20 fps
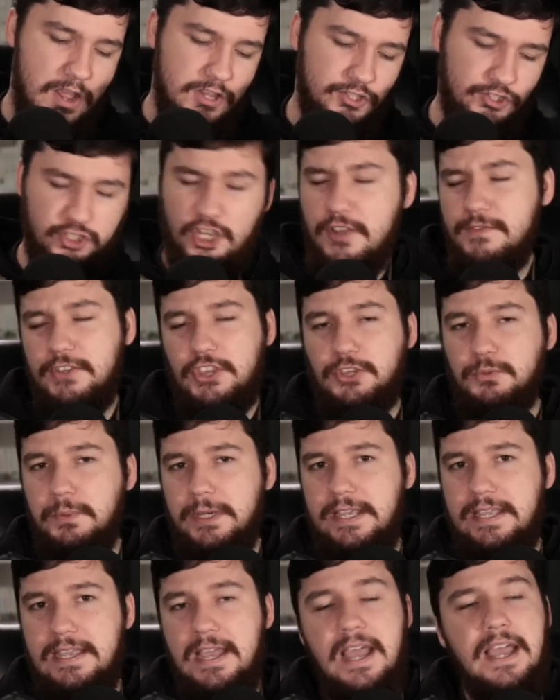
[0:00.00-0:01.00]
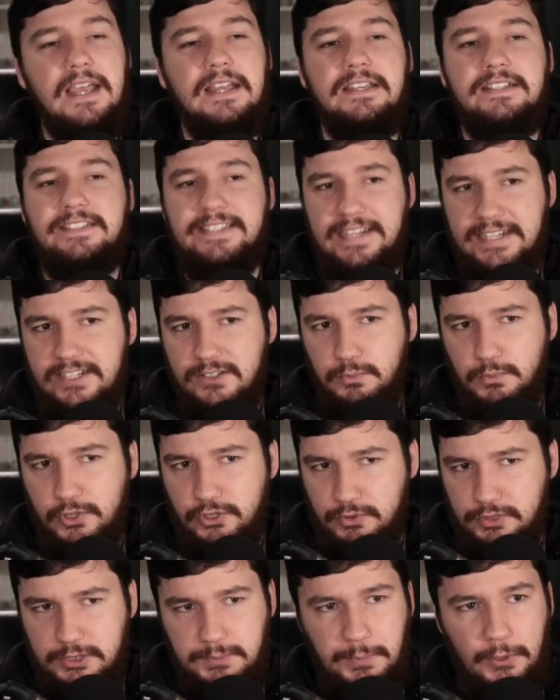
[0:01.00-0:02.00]
Server three didn't
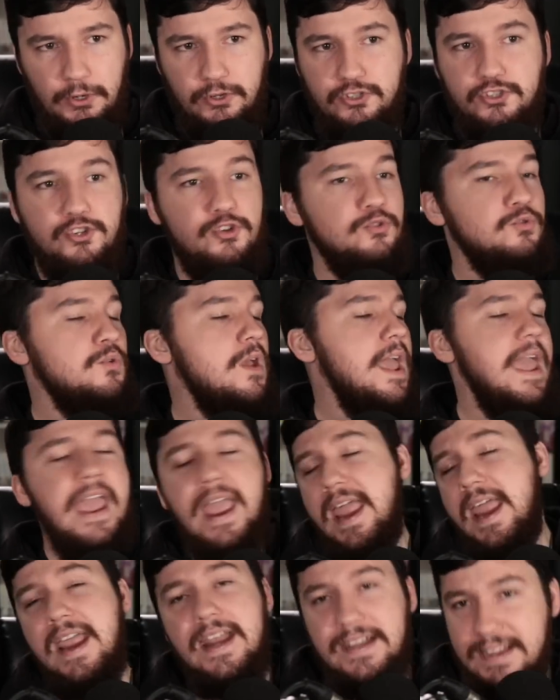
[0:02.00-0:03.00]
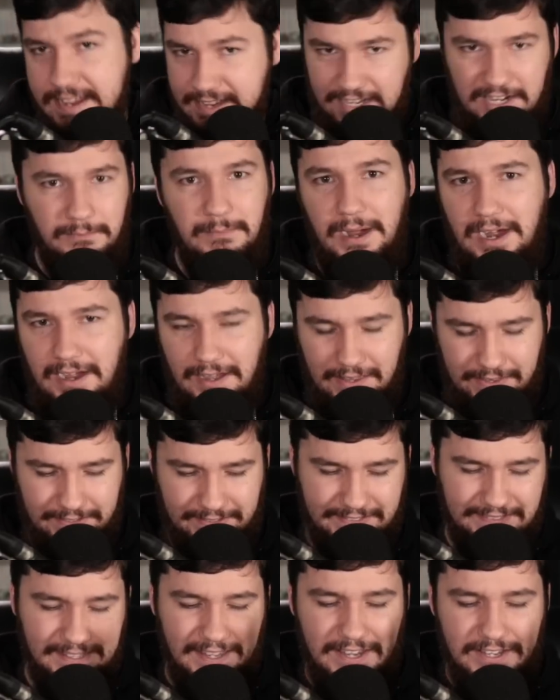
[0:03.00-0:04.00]
want to respond to any
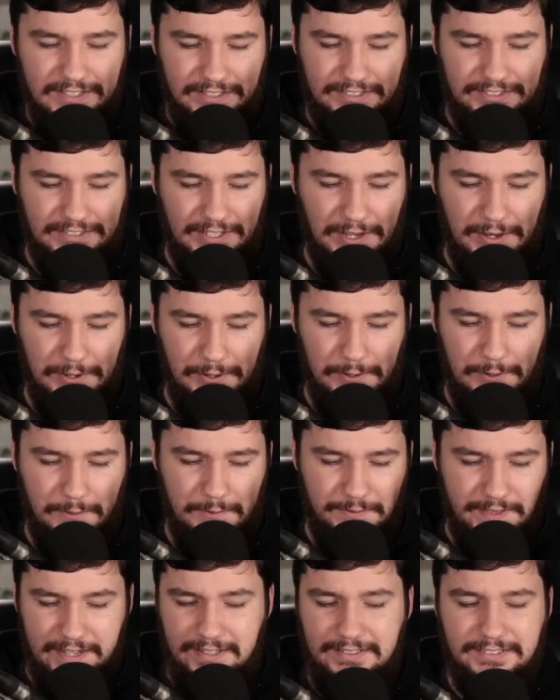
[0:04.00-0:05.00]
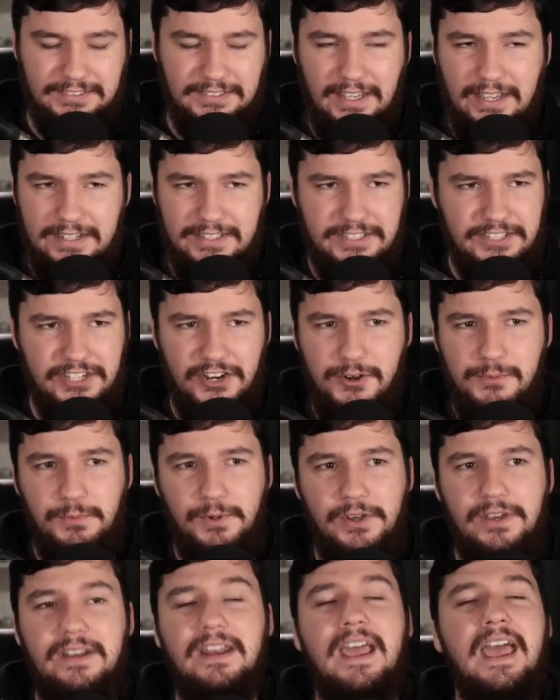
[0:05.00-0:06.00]
commands, so they decided, you know
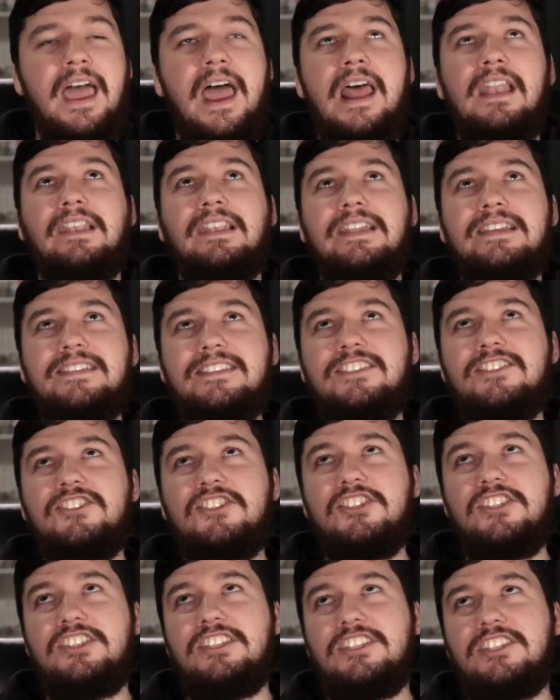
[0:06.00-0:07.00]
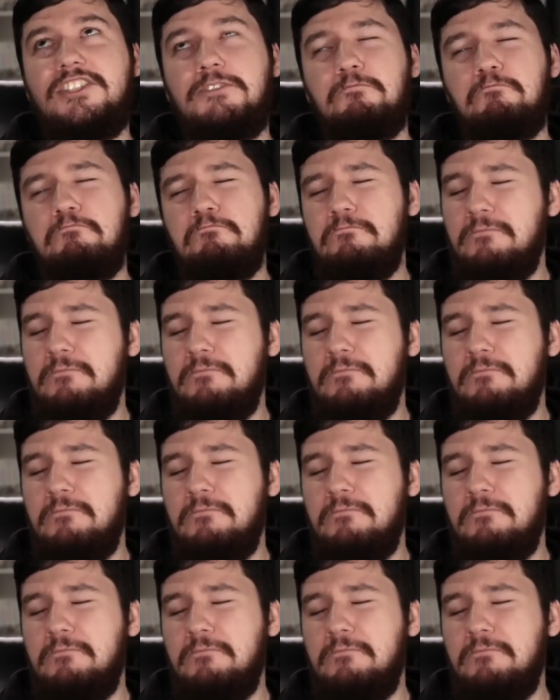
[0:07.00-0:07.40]
what, let's just,